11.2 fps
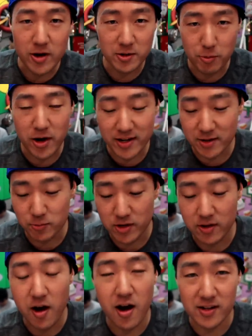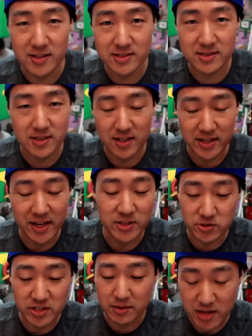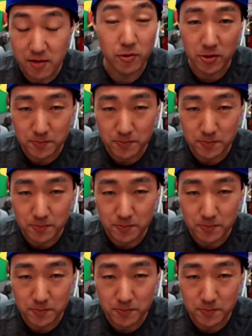Record-breaking. Hottest Angels games ever.